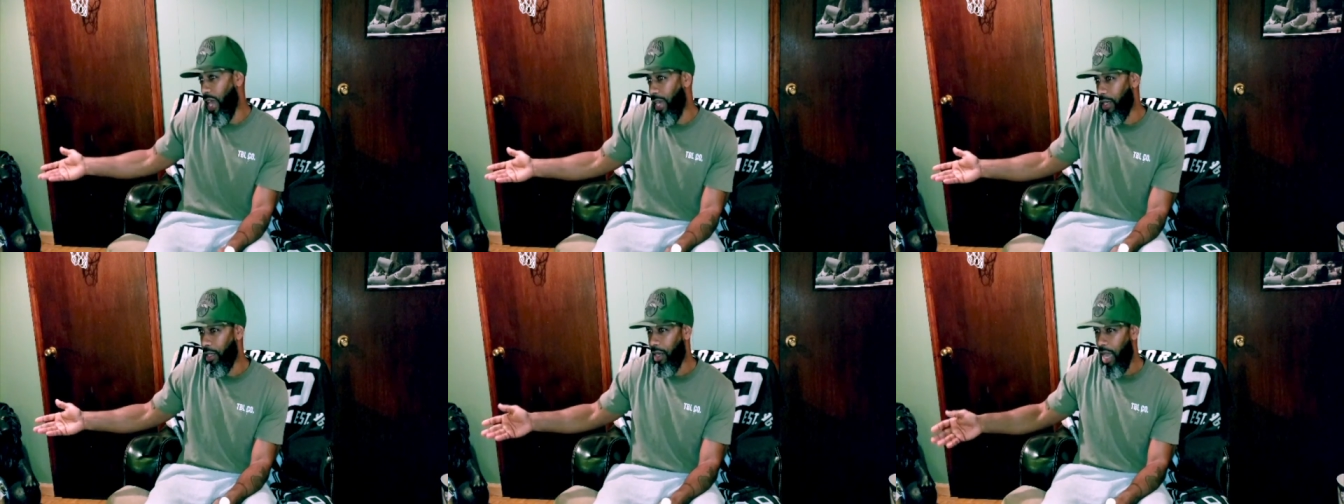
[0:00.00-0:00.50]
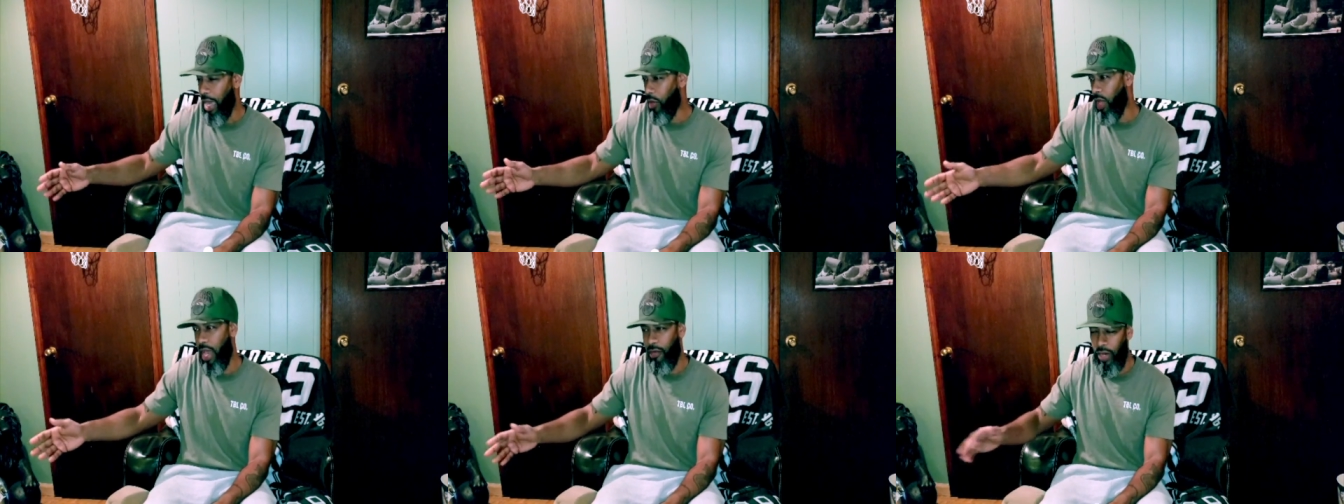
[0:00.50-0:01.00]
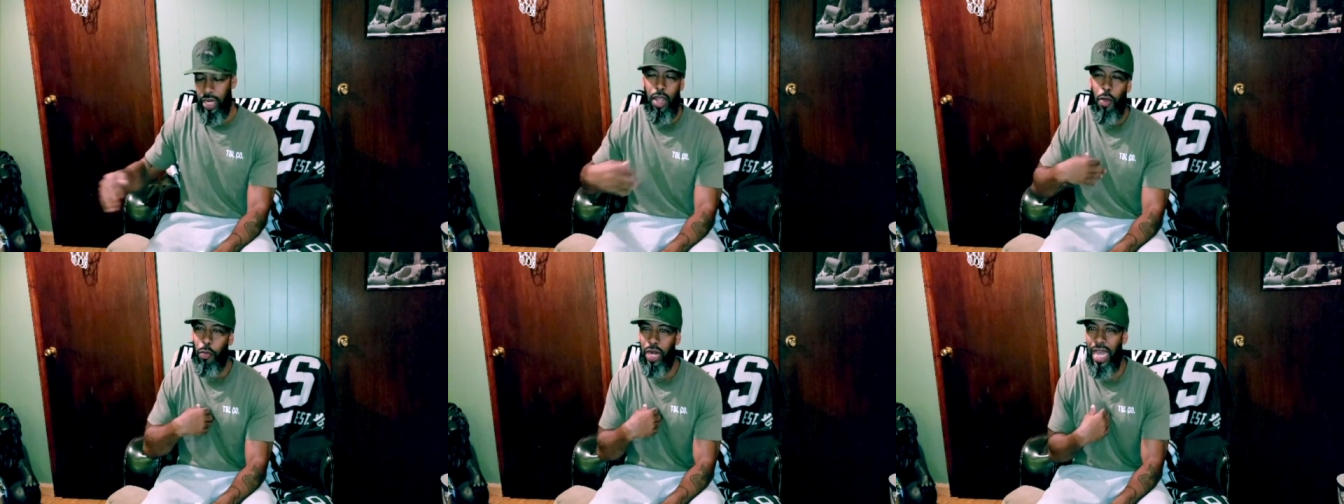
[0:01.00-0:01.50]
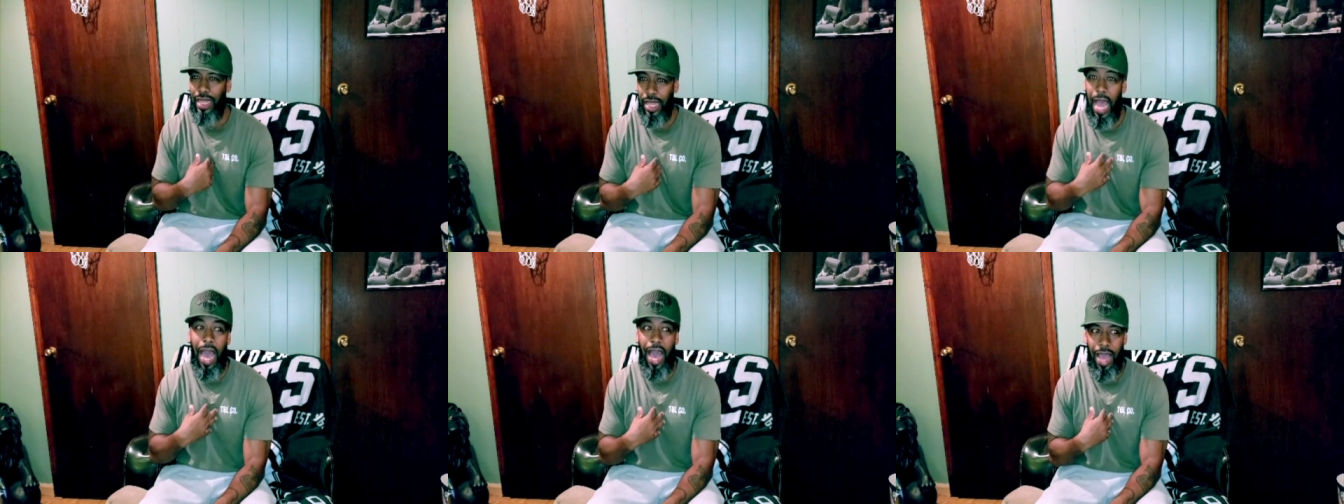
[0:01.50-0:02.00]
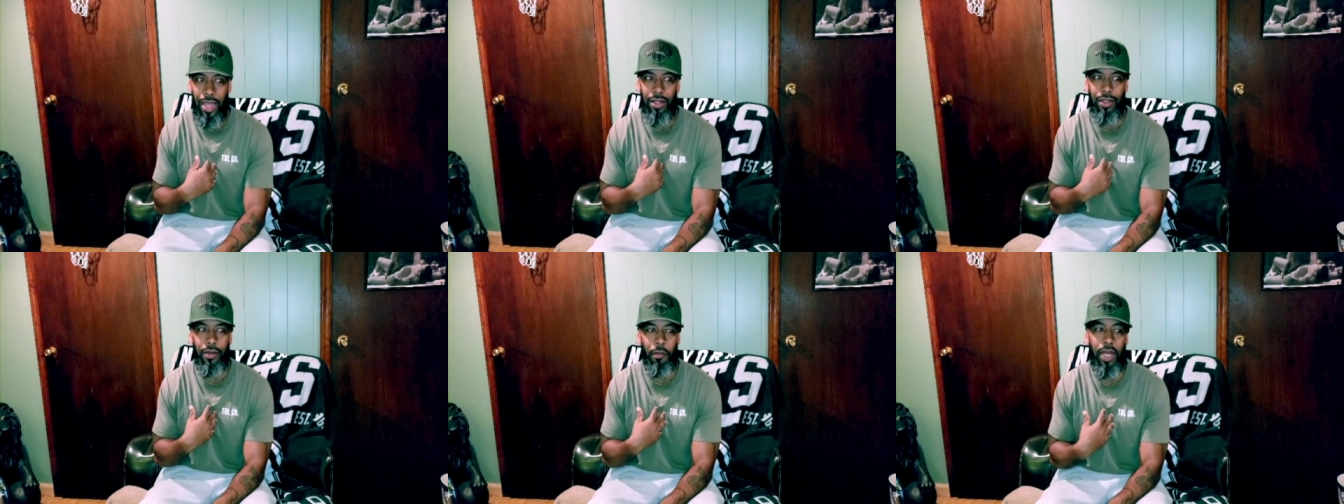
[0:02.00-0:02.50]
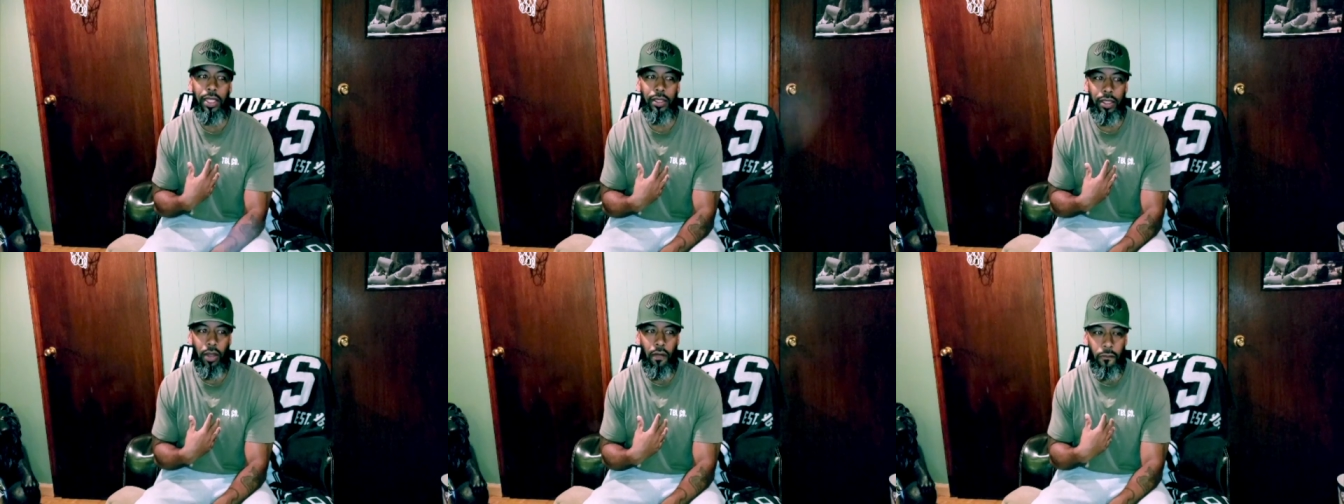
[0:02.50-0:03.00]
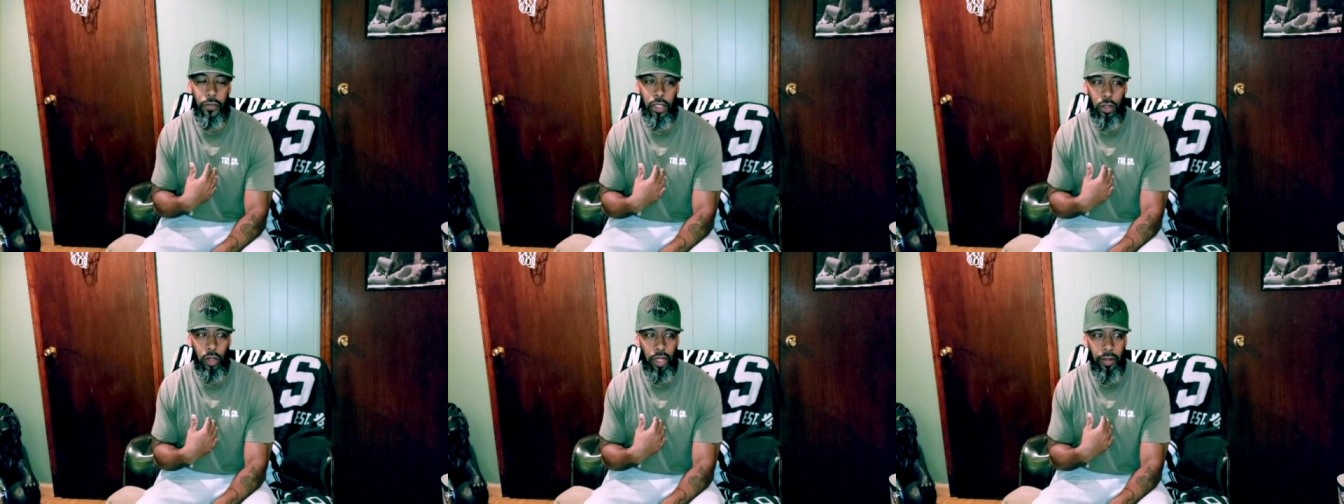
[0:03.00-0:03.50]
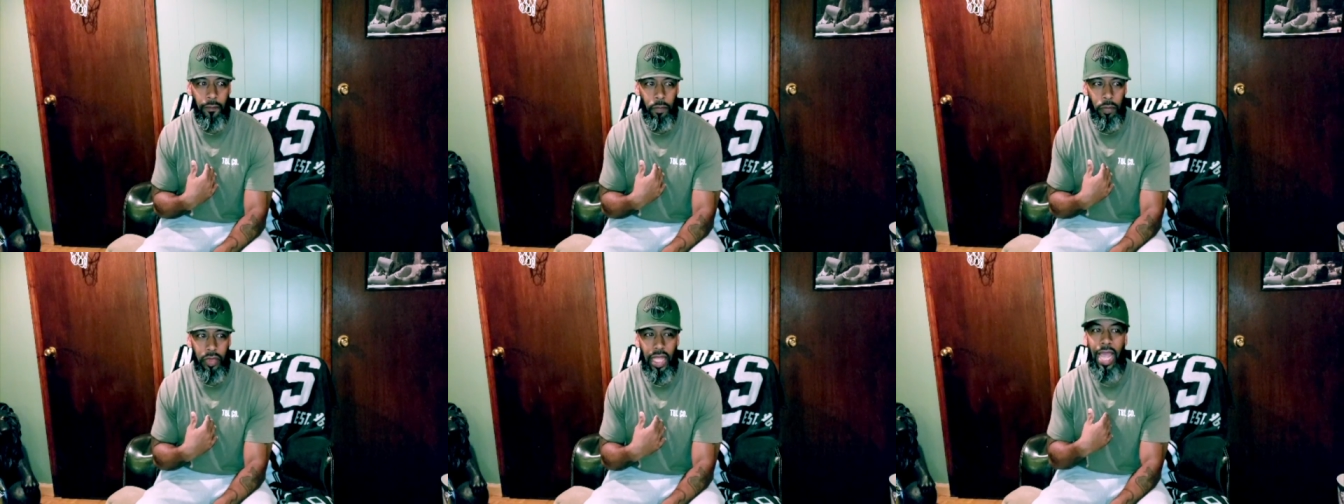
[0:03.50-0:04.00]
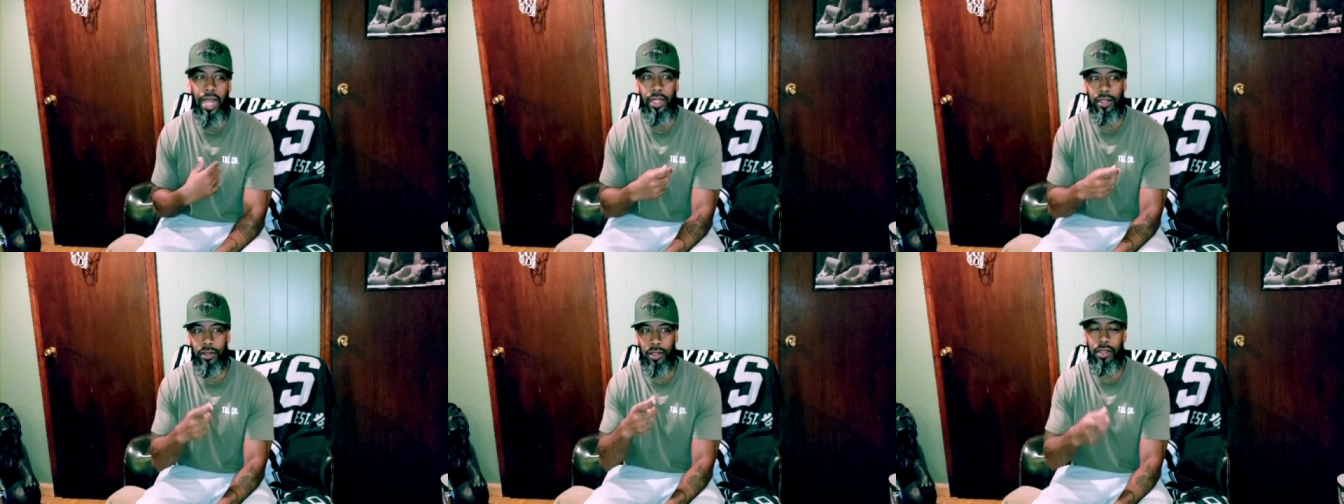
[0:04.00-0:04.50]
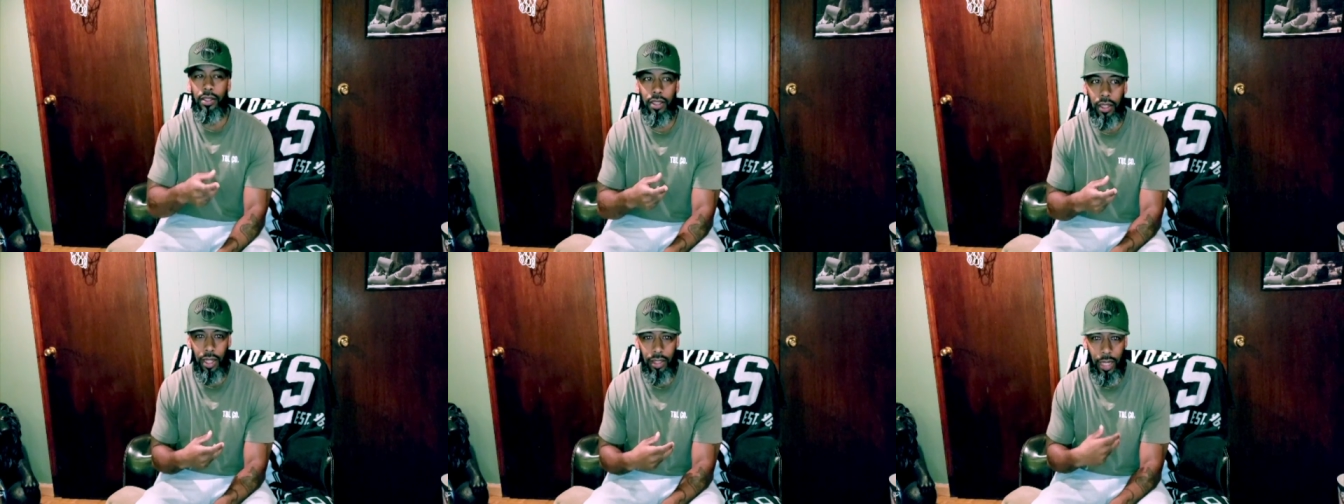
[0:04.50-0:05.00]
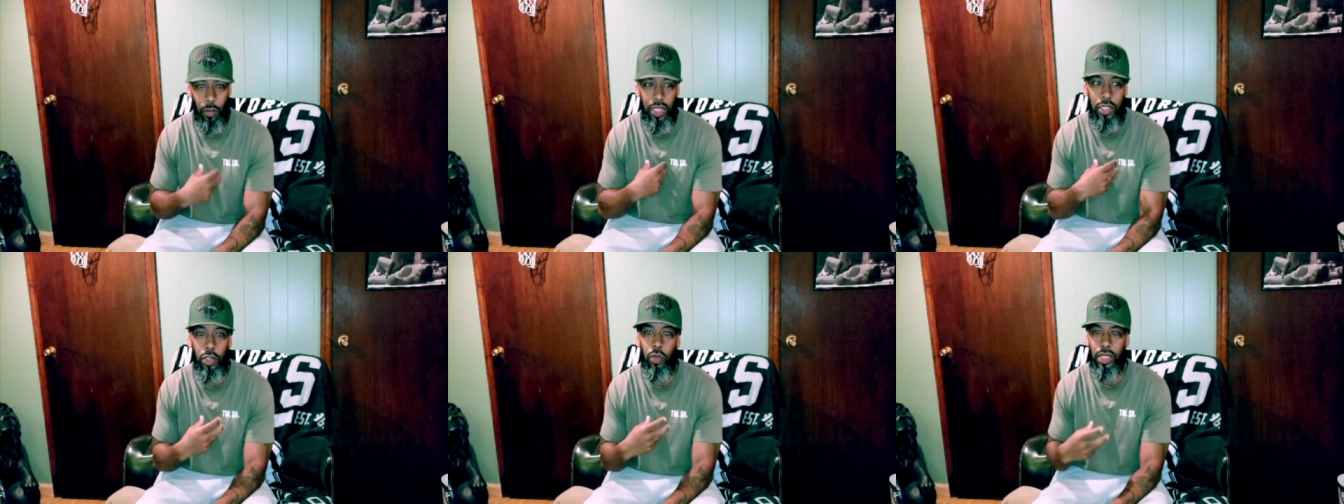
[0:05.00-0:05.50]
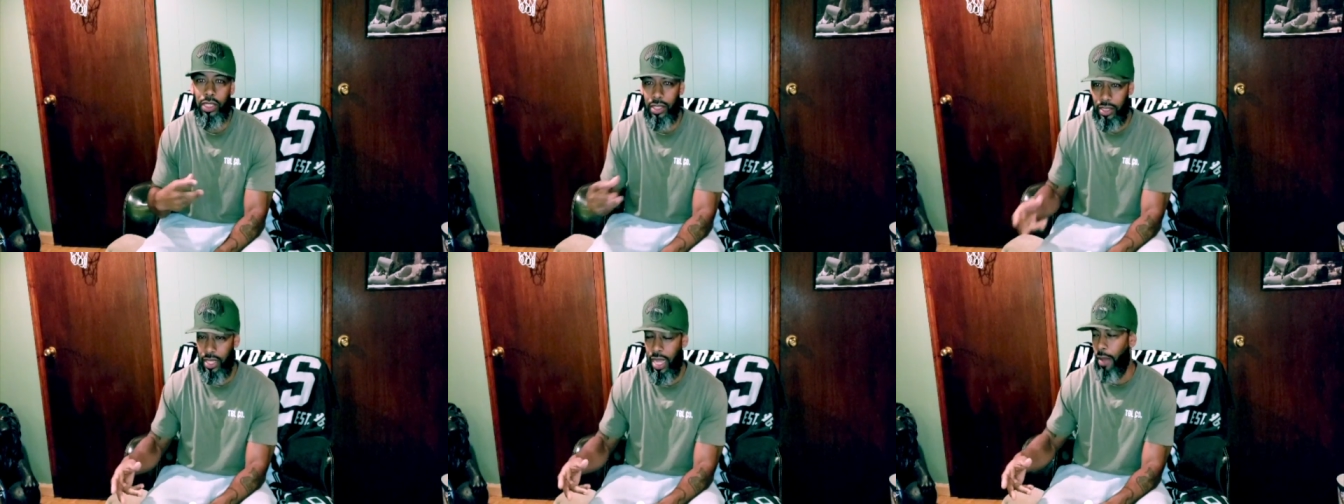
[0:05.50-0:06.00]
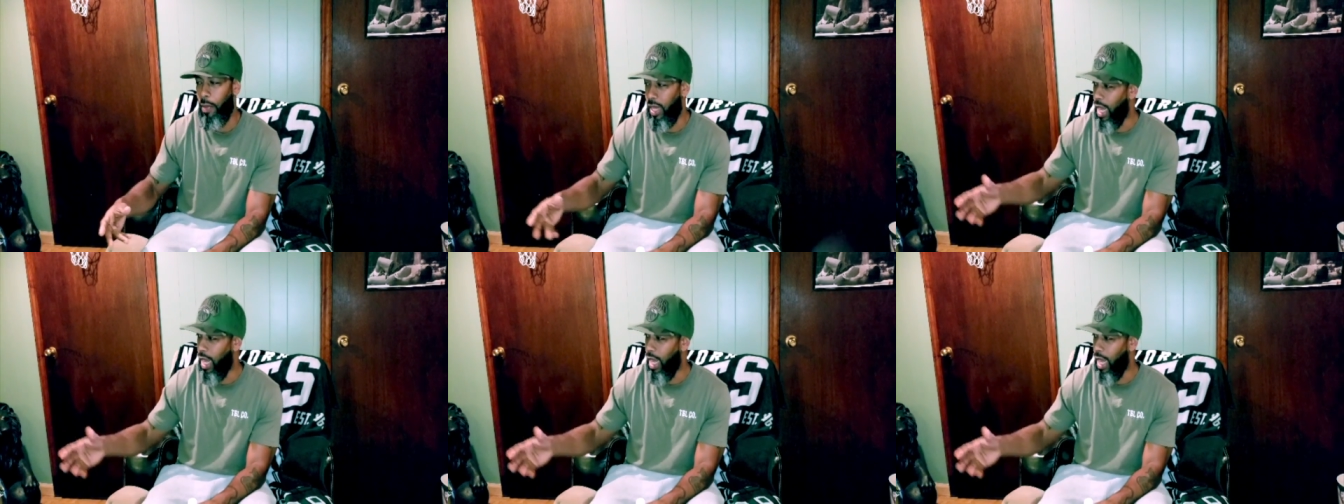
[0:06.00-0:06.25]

Right. But I myself feel like that is the disconnect, that we do need to stop.